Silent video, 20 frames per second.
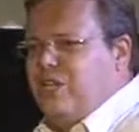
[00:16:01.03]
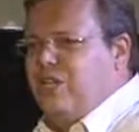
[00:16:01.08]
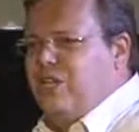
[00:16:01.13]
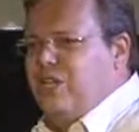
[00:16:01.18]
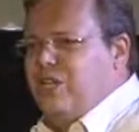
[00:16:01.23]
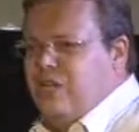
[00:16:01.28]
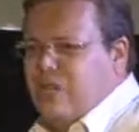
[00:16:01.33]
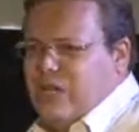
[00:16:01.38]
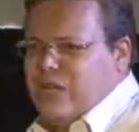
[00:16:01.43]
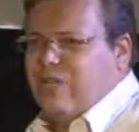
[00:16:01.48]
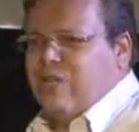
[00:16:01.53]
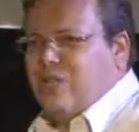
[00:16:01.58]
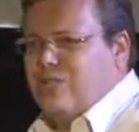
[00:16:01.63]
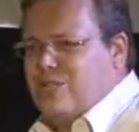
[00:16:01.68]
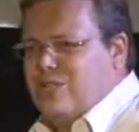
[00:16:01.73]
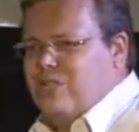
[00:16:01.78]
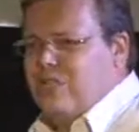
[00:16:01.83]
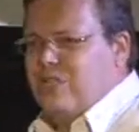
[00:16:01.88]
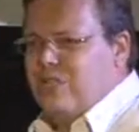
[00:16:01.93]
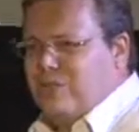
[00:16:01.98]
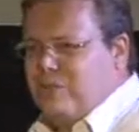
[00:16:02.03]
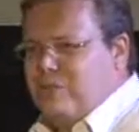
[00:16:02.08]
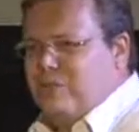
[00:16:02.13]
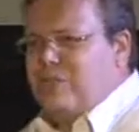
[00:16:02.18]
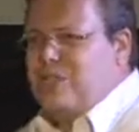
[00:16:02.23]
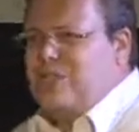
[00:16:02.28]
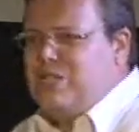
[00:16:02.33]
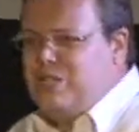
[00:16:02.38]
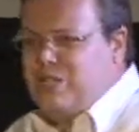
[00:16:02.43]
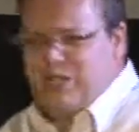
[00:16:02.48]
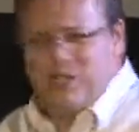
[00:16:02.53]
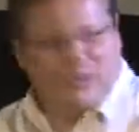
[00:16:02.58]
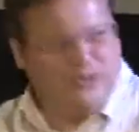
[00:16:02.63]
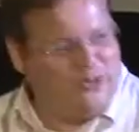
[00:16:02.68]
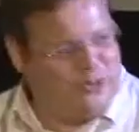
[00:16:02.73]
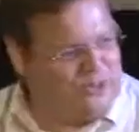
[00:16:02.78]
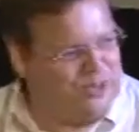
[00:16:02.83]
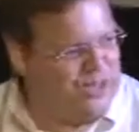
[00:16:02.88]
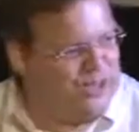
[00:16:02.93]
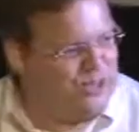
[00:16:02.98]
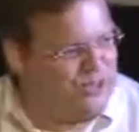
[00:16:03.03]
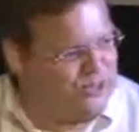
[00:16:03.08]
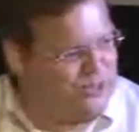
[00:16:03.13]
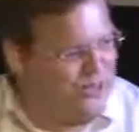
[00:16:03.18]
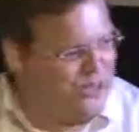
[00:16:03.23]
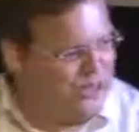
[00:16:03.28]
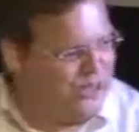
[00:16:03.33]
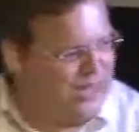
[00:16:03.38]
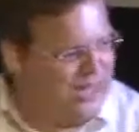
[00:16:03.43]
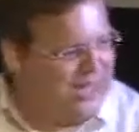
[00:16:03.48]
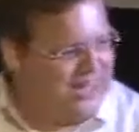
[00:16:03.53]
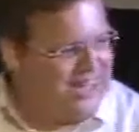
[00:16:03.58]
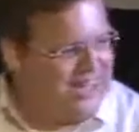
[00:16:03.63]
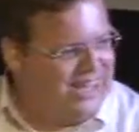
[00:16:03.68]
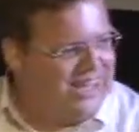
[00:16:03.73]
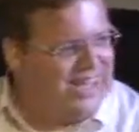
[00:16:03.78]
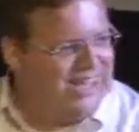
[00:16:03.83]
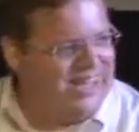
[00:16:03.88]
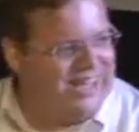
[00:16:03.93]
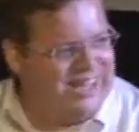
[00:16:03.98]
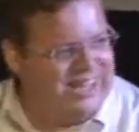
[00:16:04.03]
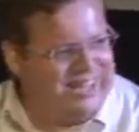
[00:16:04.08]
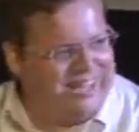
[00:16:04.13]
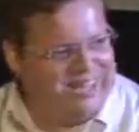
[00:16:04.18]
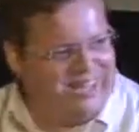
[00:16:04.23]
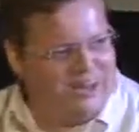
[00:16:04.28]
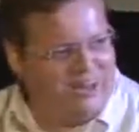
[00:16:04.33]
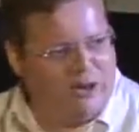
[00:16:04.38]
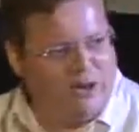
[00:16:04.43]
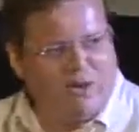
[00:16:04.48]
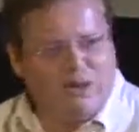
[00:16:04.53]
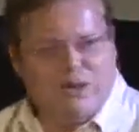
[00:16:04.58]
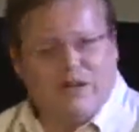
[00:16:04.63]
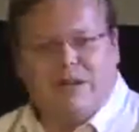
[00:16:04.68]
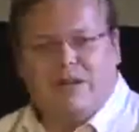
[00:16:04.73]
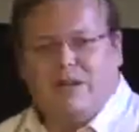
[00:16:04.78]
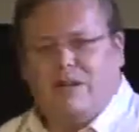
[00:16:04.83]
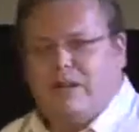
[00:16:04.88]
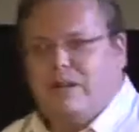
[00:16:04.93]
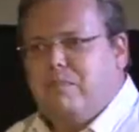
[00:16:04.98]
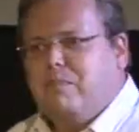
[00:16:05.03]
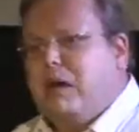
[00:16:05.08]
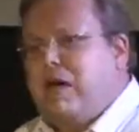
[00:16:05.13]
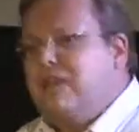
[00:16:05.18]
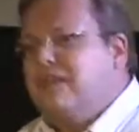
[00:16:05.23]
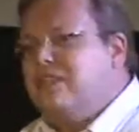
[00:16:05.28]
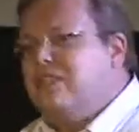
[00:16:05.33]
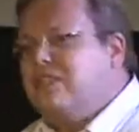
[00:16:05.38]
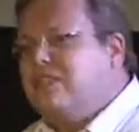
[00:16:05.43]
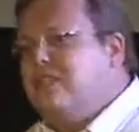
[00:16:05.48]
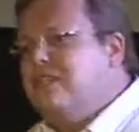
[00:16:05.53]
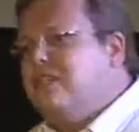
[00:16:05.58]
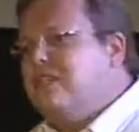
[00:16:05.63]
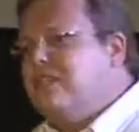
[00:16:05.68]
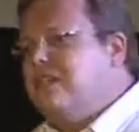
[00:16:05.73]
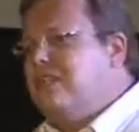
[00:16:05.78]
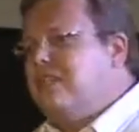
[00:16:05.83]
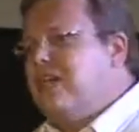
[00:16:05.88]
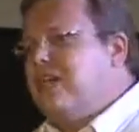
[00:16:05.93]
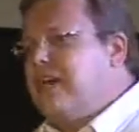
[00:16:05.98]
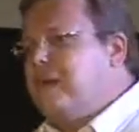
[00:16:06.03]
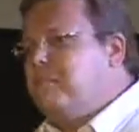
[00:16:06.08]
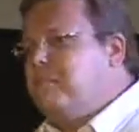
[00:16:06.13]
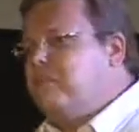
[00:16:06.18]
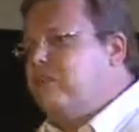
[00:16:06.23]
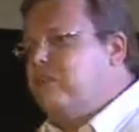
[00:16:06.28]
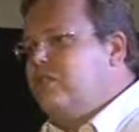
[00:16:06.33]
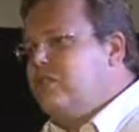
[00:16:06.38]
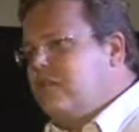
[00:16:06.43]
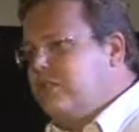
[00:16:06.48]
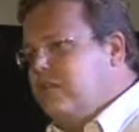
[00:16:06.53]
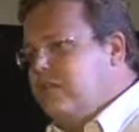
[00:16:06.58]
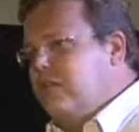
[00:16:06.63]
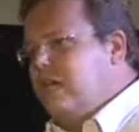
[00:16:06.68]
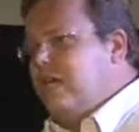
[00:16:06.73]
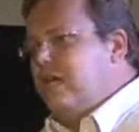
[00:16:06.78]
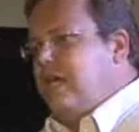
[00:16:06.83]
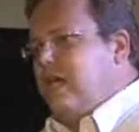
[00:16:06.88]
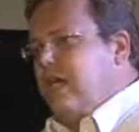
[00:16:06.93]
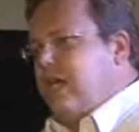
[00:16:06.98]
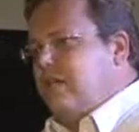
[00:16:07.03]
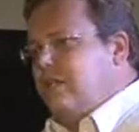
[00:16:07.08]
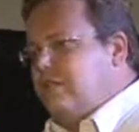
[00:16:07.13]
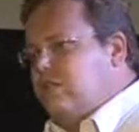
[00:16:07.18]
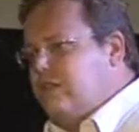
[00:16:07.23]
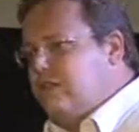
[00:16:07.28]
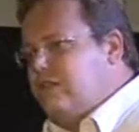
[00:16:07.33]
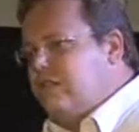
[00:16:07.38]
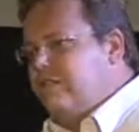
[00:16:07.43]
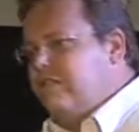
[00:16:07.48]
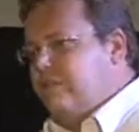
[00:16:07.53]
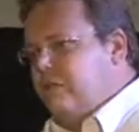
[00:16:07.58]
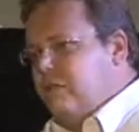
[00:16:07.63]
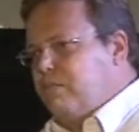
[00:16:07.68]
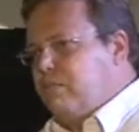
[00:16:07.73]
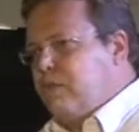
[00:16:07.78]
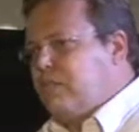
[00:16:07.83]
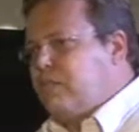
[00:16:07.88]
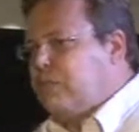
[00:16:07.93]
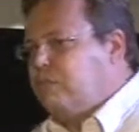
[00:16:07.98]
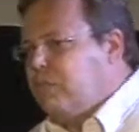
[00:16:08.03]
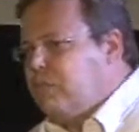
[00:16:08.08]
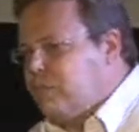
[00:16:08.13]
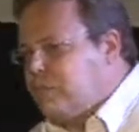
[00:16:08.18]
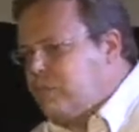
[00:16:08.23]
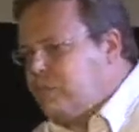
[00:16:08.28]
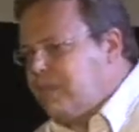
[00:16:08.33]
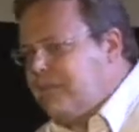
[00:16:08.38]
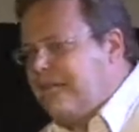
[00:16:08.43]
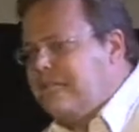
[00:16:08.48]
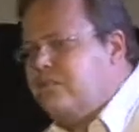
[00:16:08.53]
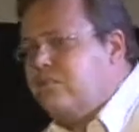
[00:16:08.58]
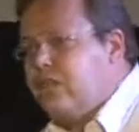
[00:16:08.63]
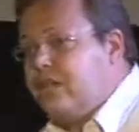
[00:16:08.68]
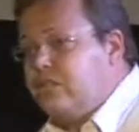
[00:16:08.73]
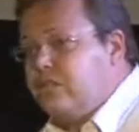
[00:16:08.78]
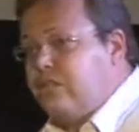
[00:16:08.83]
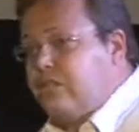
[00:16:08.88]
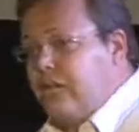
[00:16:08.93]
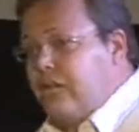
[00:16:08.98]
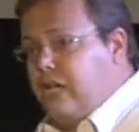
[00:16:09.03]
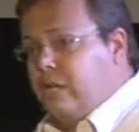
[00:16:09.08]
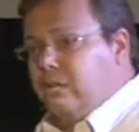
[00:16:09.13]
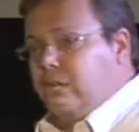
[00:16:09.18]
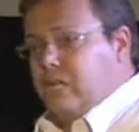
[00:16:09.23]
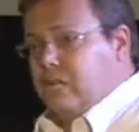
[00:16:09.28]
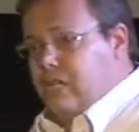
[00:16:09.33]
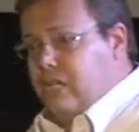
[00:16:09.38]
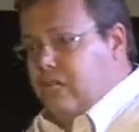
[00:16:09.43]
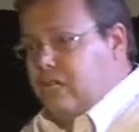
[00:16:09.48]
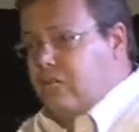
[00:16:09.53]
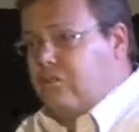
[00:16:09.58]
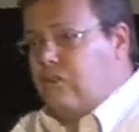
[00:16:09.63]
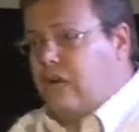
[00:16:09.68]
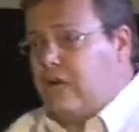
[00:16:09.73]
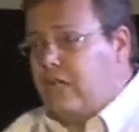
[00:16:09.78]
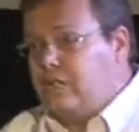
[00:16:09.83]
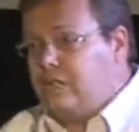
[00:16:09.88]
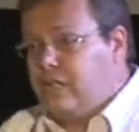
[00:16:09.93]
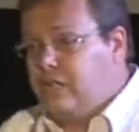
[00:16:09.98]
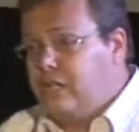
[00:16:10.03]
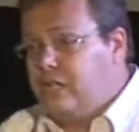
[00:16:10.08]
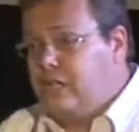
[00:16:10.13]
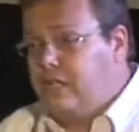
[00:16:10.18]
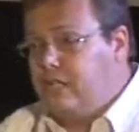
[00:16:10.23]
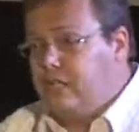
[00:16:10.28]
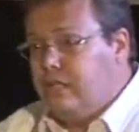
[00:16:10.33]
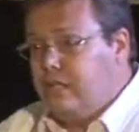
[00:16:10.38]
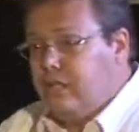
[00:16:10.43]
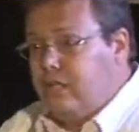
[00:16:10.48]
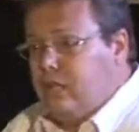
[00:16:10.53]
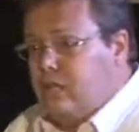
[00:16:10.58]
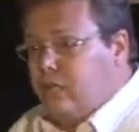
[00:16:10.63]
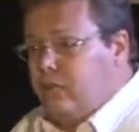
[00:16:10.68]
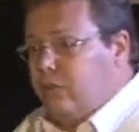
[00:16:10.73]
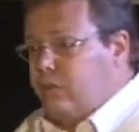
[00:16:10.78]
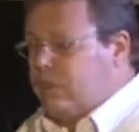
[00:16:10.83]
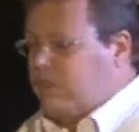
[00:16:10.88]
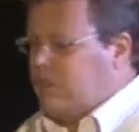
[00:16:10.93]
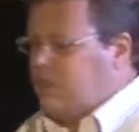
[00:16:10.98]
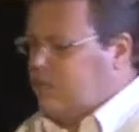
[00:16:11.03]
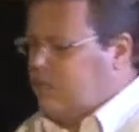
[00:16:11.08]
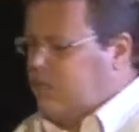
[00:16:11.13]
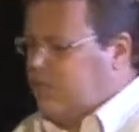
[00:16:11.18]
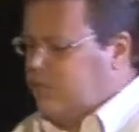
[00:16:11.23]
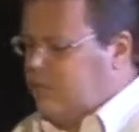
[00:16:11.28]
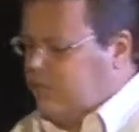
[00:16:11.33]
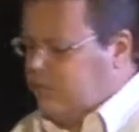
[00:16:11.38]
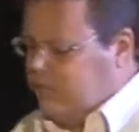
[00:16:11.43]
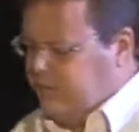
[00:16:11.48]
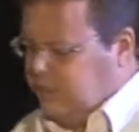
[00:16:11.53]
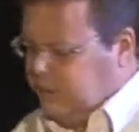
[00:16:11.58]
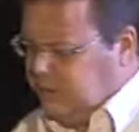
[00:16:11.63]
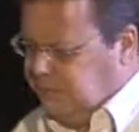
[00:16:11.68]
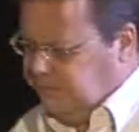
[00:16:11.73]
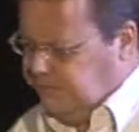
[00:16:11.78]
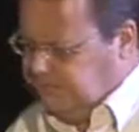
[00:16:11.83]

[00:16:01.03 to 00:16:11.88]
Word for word: issue. Android is a little bit easier to install, you know, pirated apps. So you see Android having a much much bigger traction here percentage-wise than in Western countries.